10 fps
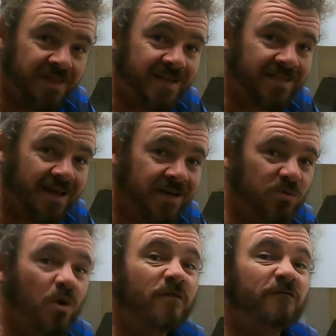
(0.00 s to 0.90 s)
These
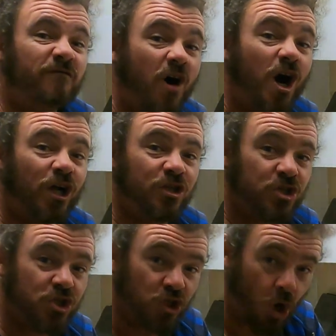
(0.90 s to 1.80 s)
ladies were fucking
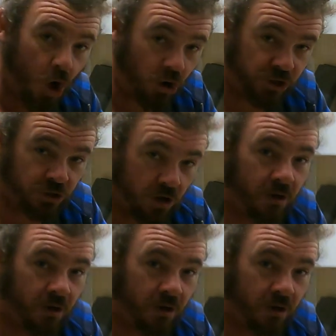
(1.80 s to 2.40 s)
sloshed.